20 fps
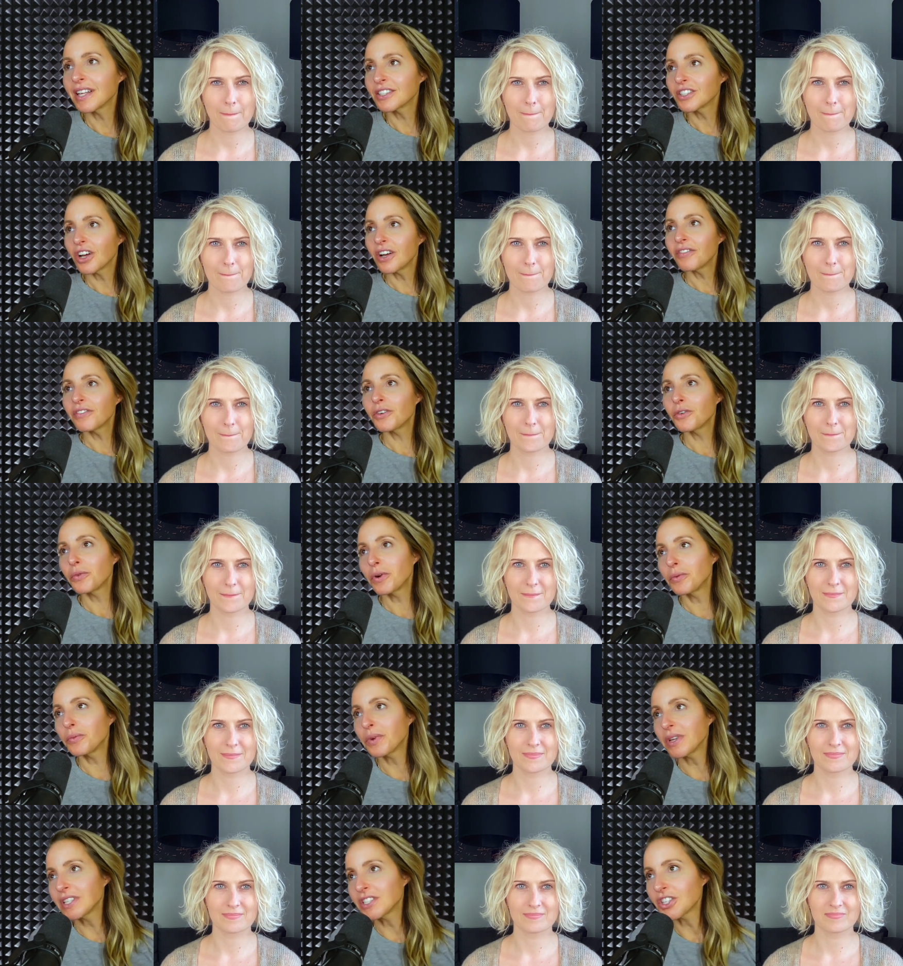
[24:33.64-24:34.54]
Speaker 1: that's often
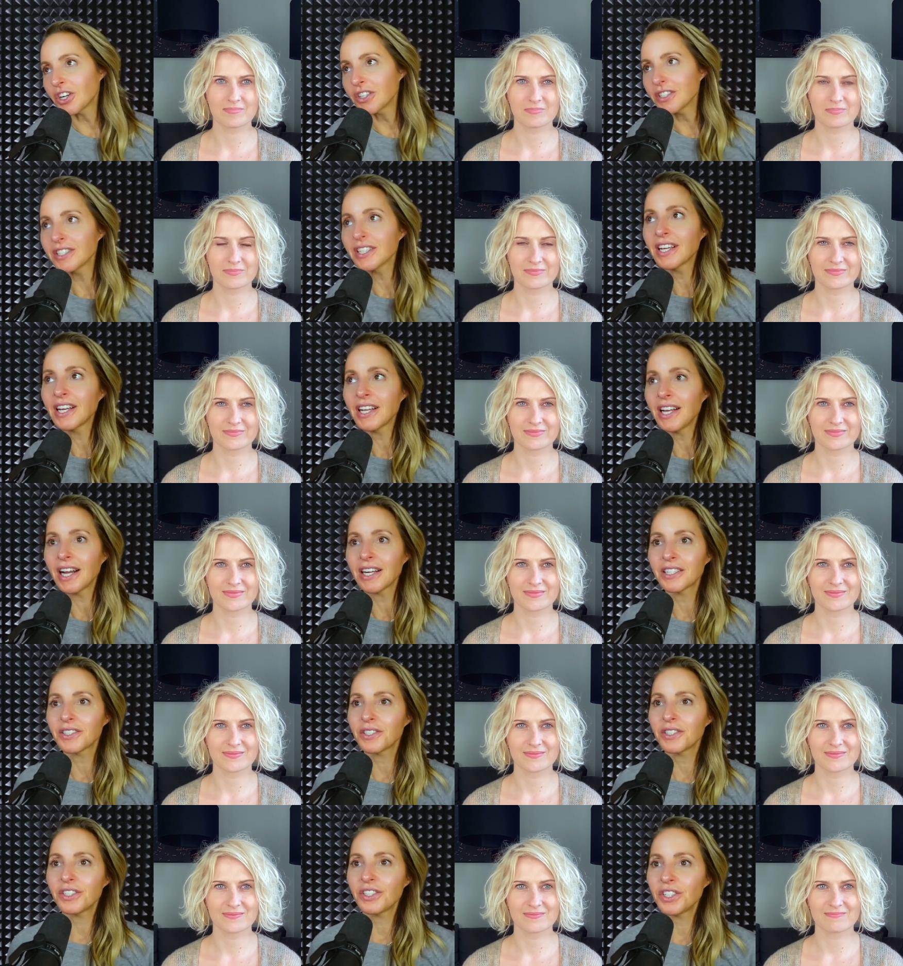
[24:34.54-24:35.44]
when we start to
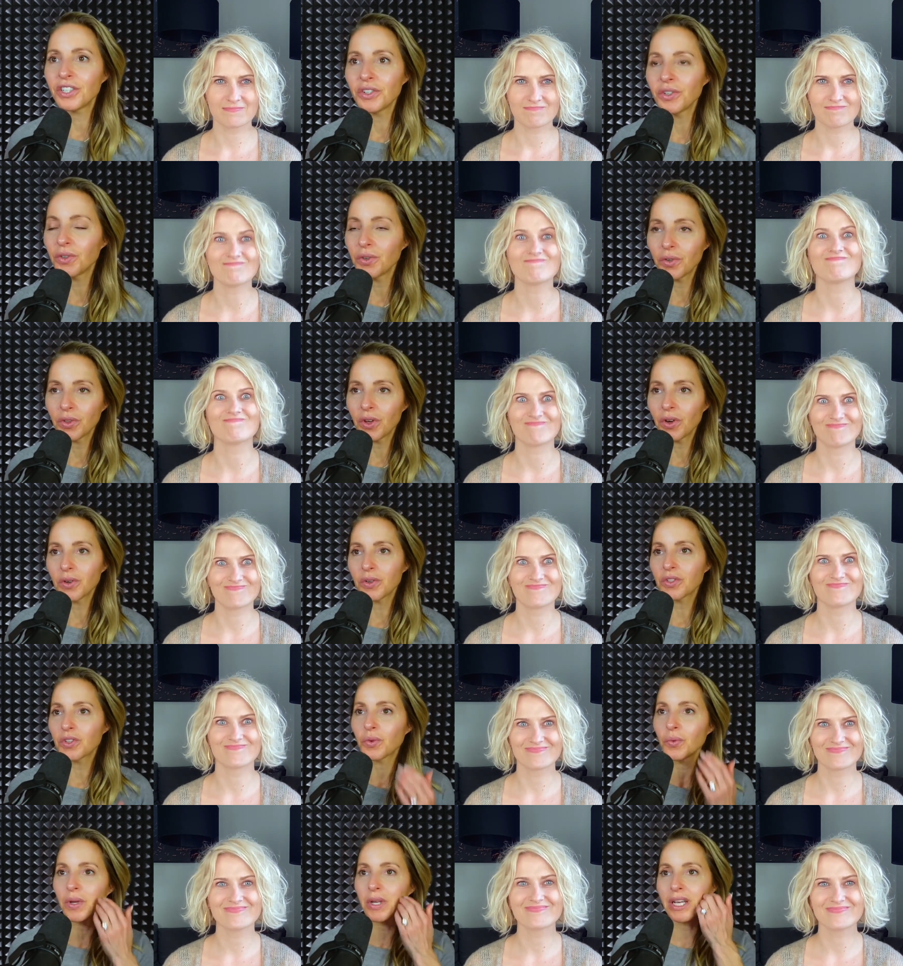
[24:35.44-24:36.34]
connect to mm-hmm.
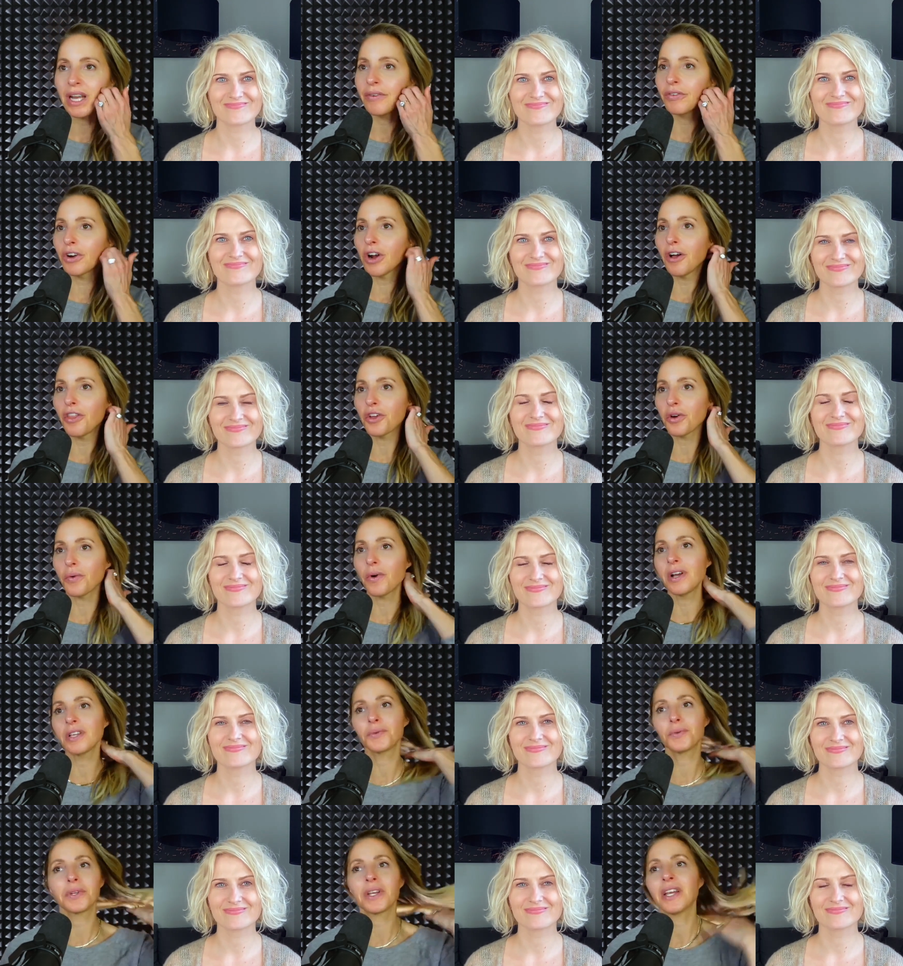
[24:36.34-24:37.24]
those who we never
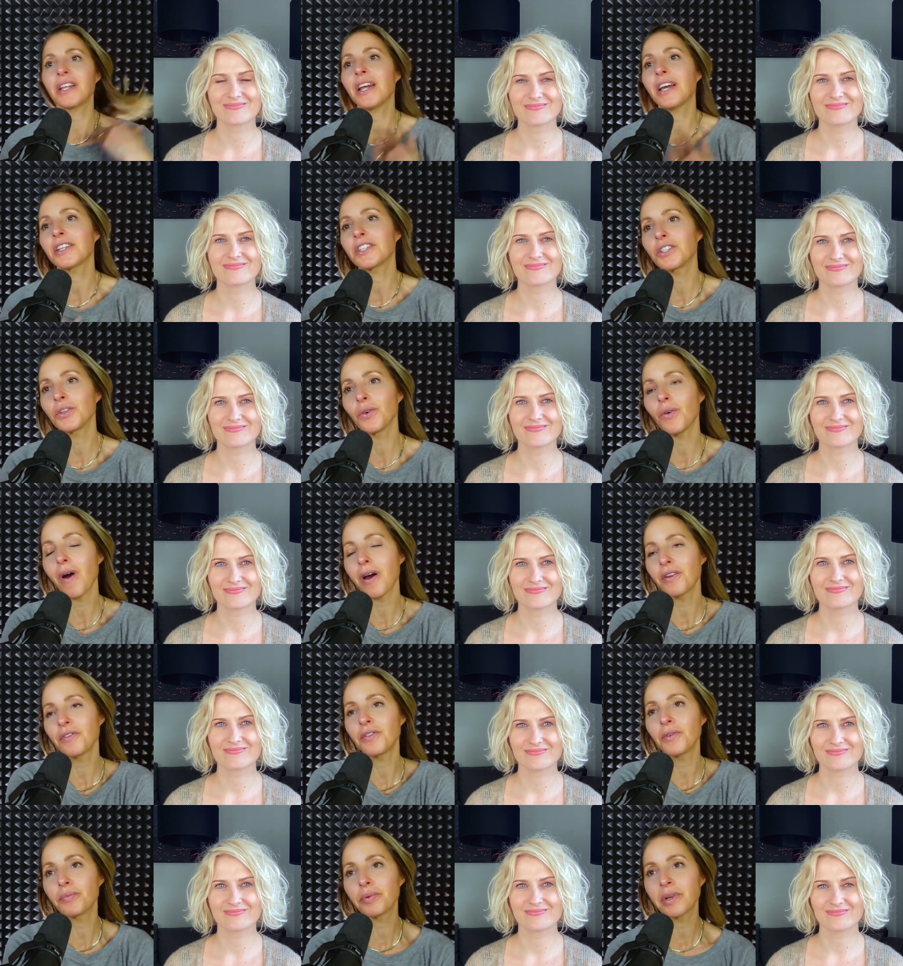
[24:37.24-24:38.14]
otherwise would connect to. A
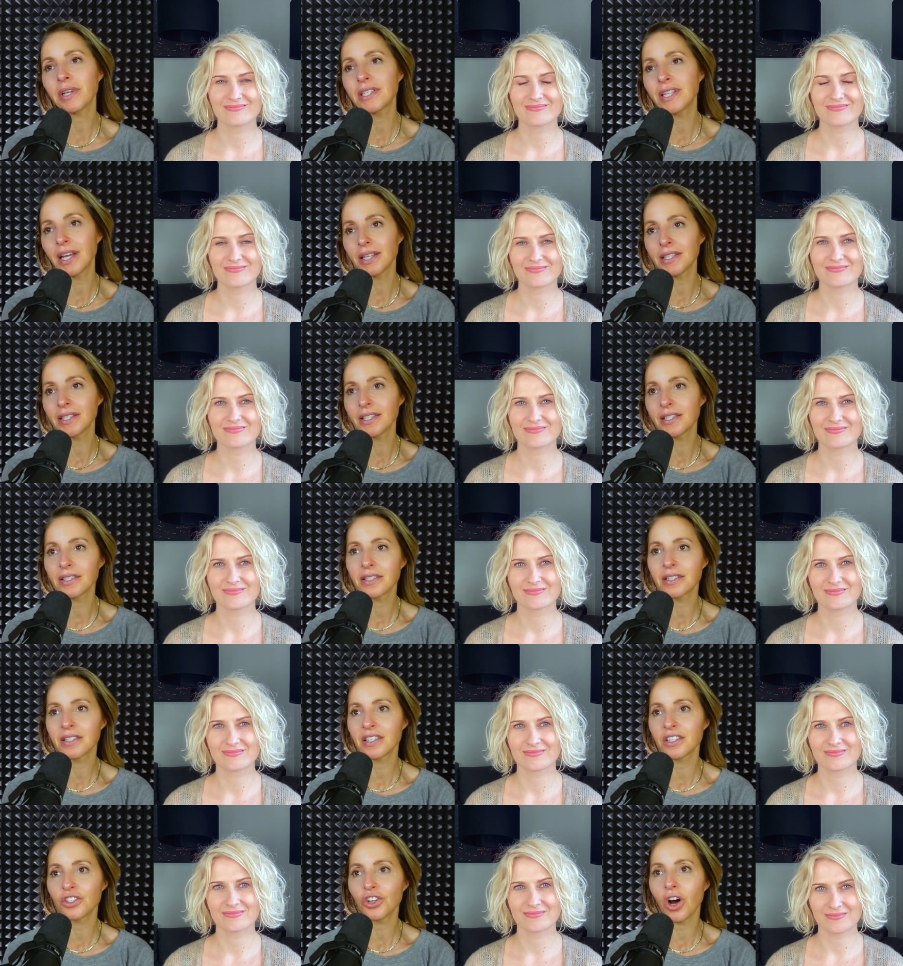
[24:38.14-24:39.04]
lot of the
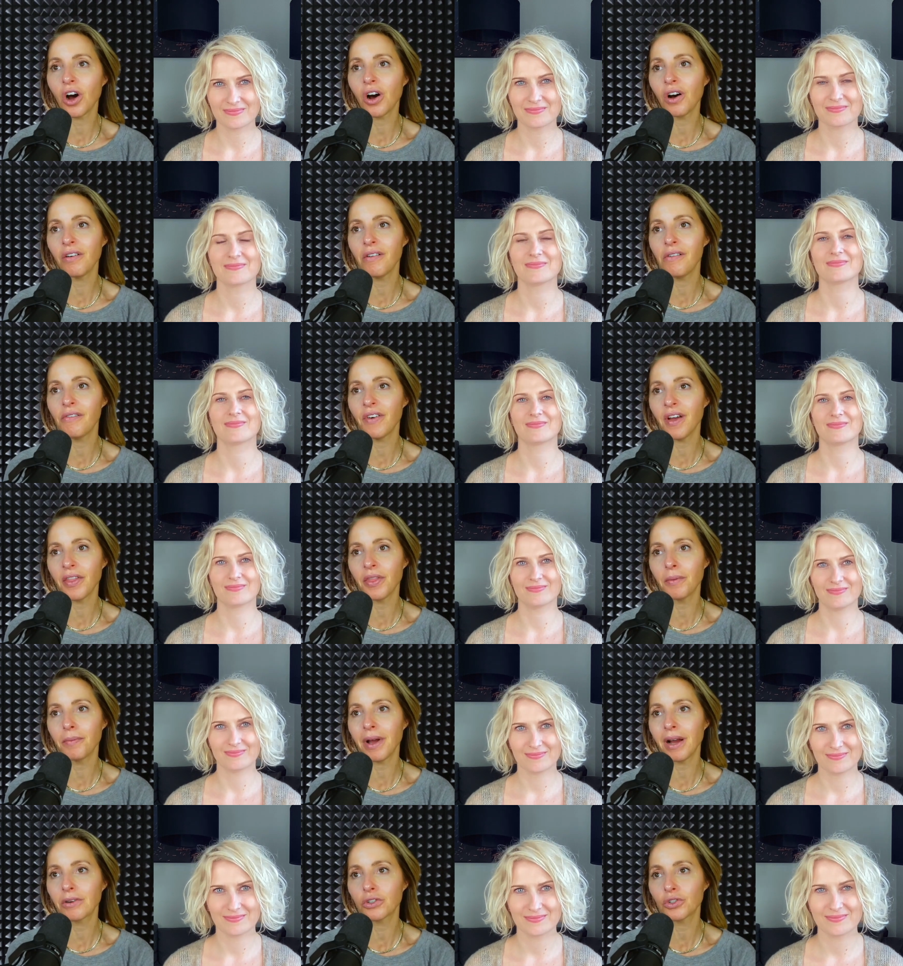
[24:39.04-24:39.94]
pretenses dissolve
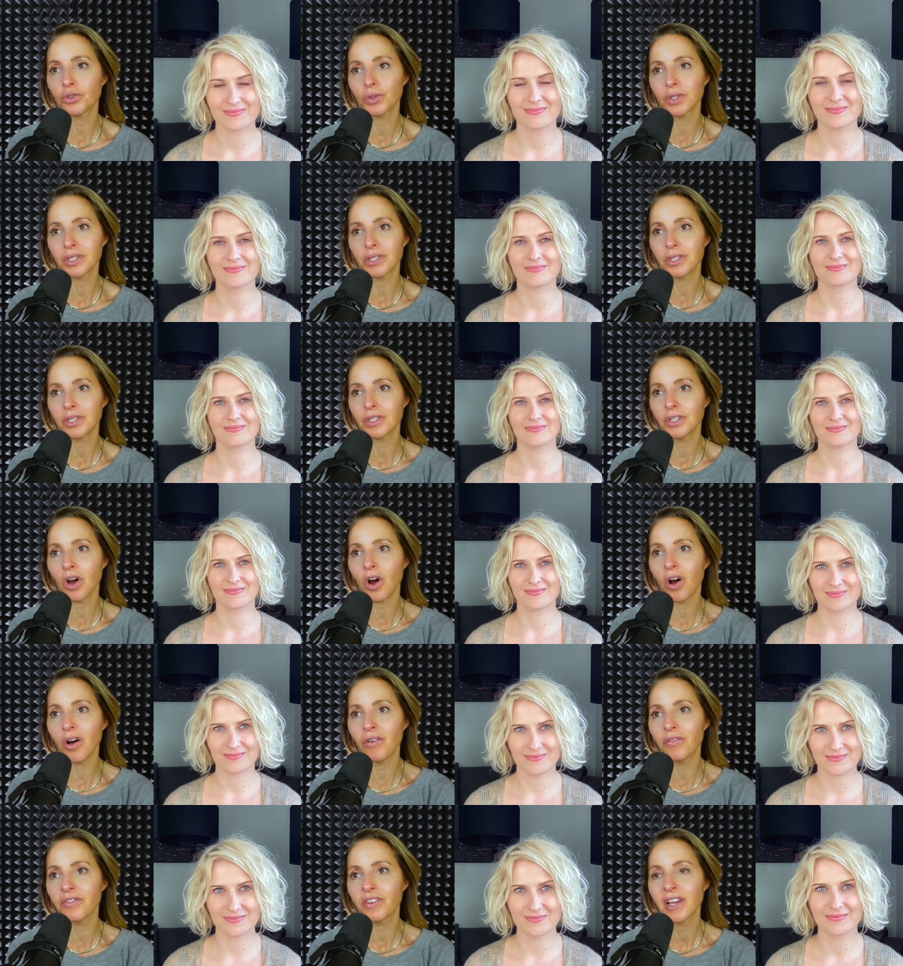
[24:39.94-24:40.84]
and the boundaries
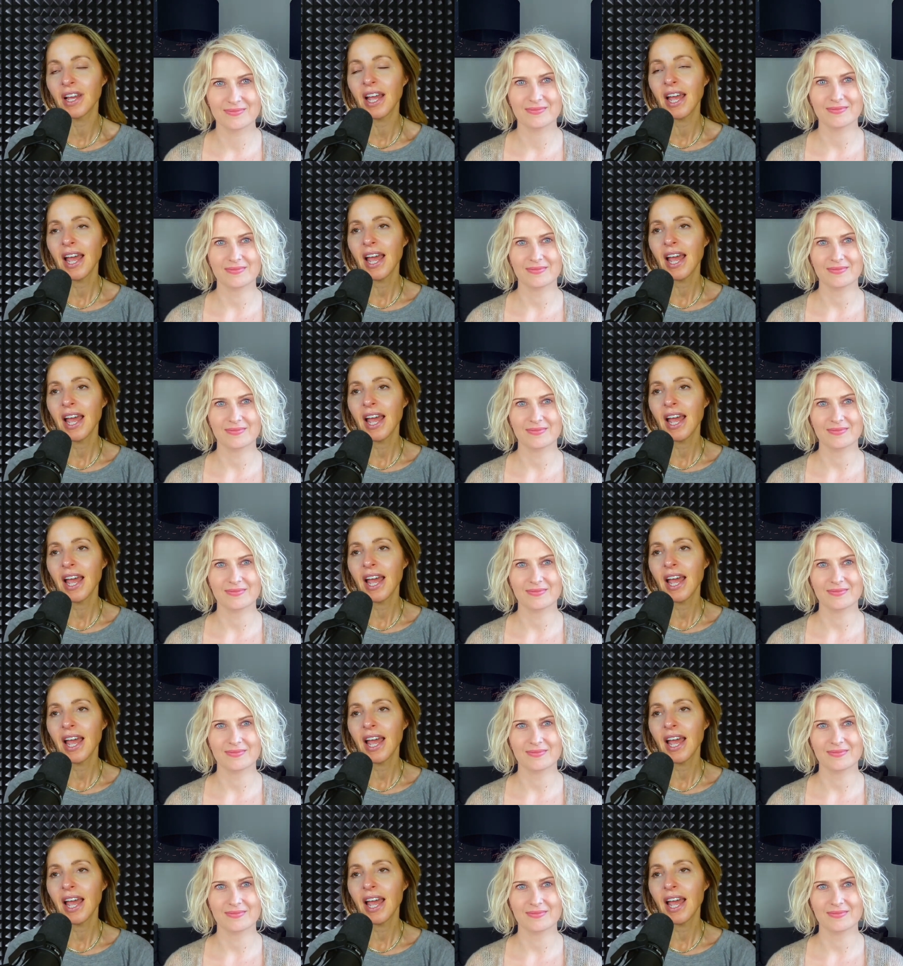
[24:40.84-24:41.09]
dissolve.